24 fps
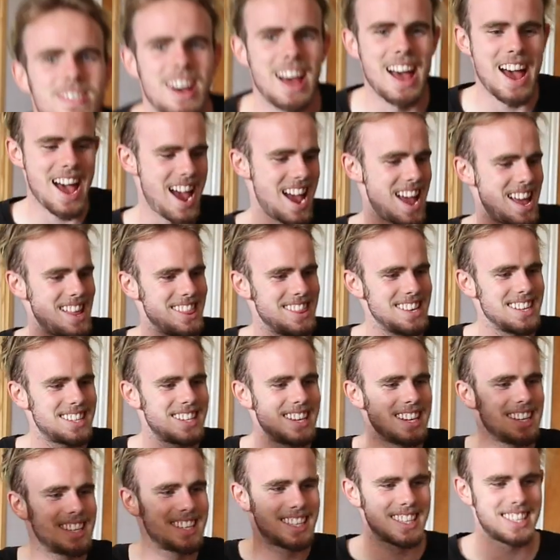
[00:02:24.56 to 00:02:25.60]
Man, this
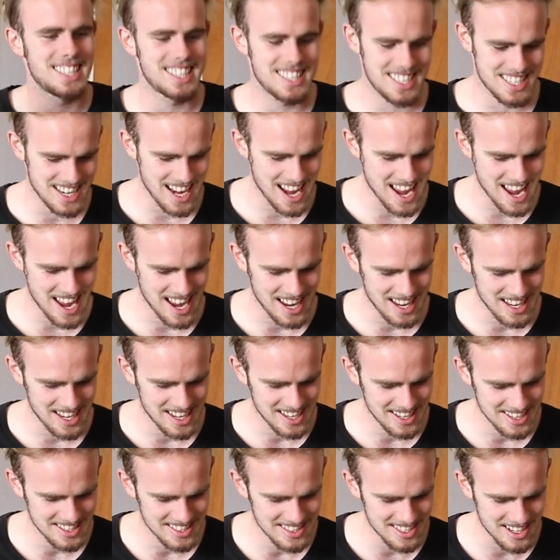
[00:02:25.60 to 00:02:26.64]
is sick.
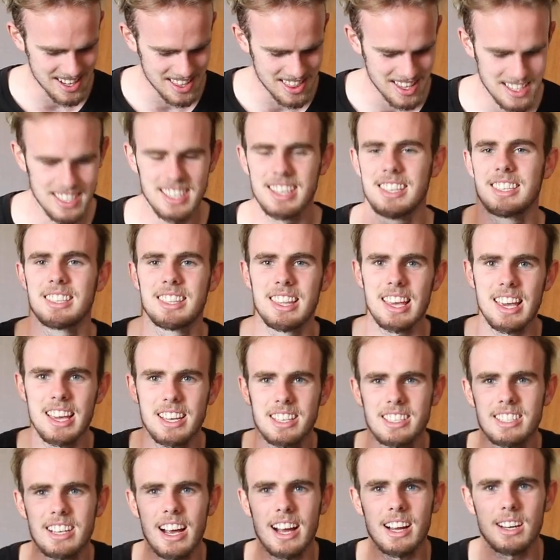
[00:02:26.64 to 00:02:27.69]
So this is the
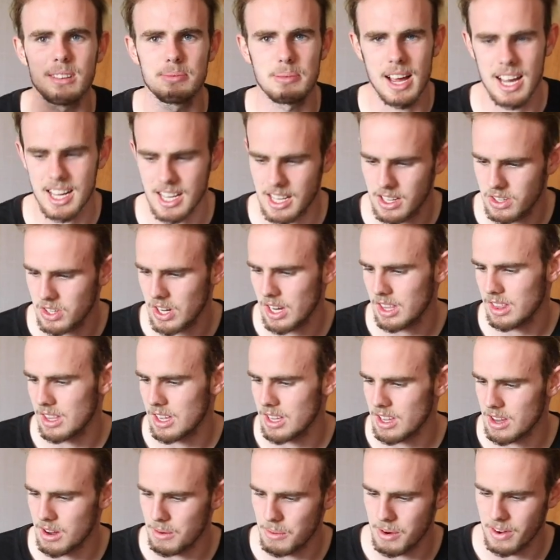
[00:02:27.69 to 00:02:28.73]
exact packaging
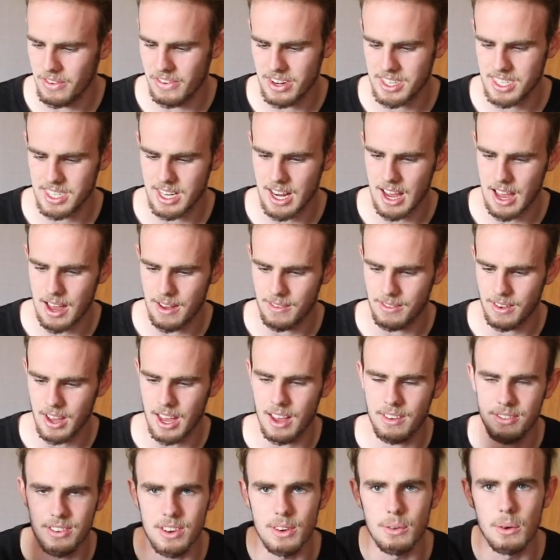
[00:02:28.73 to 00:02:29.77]
that you would receive
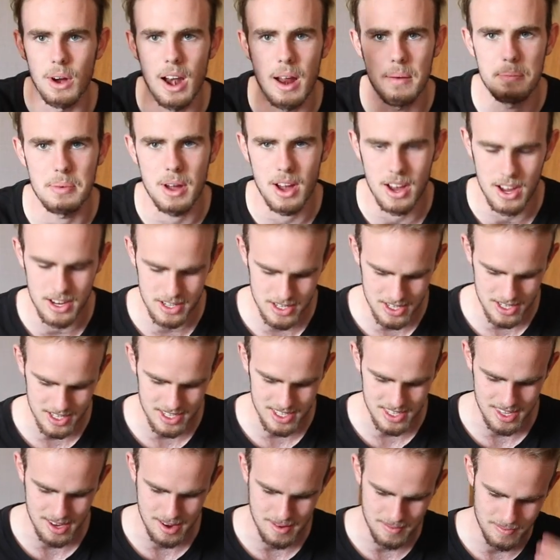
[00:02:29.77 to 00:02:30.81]
if you were to
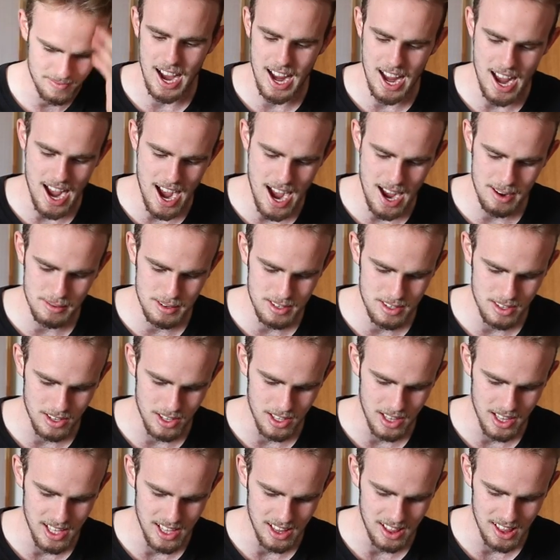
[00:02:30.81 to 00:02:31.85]
purchase them. I
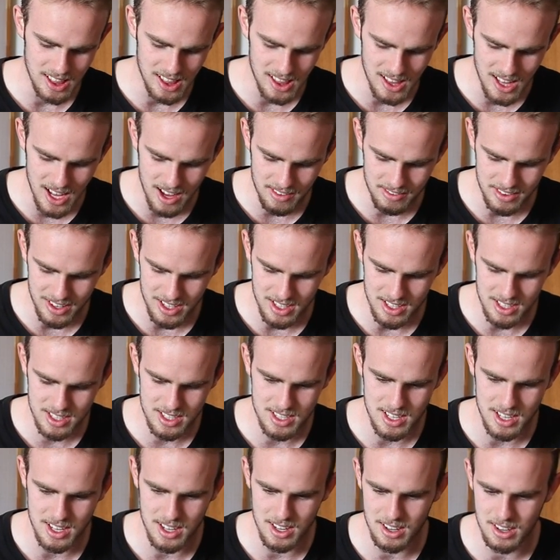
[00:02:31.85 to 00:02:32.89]
absolutely love it.
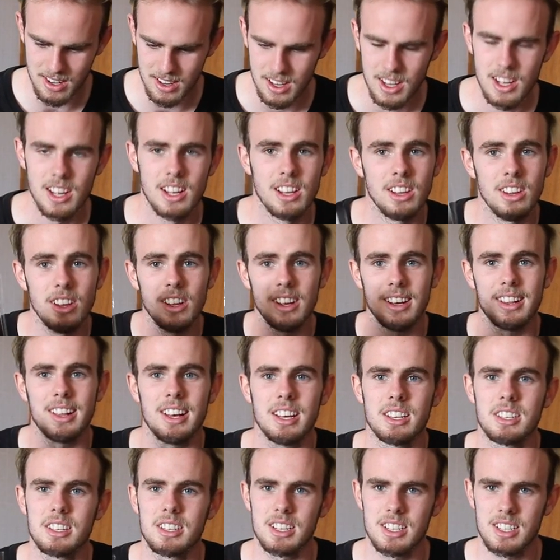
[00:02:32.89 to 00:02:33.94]
So look,
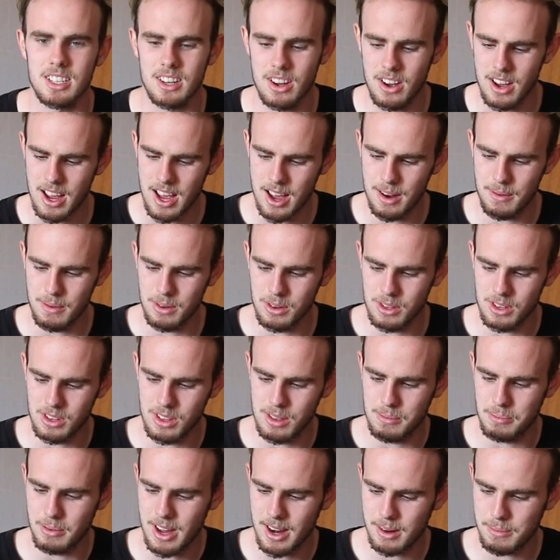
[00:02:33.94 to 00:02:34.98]
let's just go ahead. We'll do
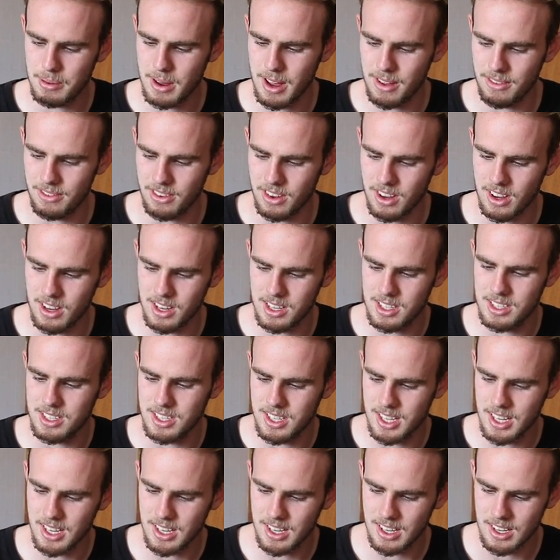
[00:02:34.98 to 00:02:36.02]
the black pair
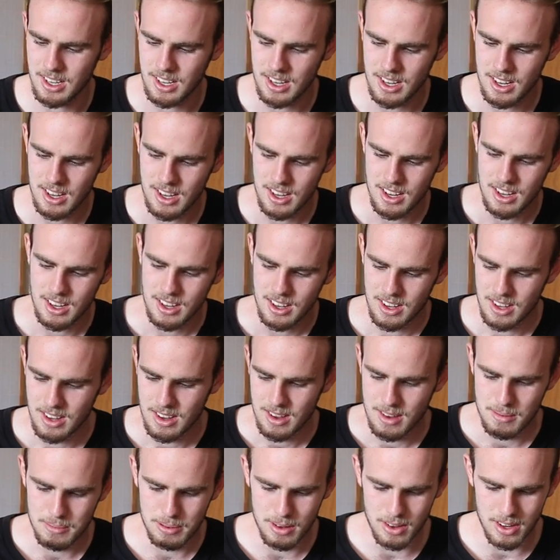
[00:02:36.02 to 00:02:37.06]

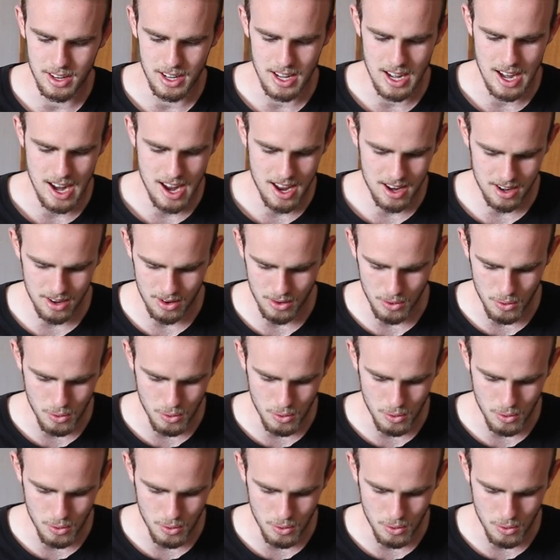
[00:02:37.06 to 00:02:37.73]
first. Pulling it out.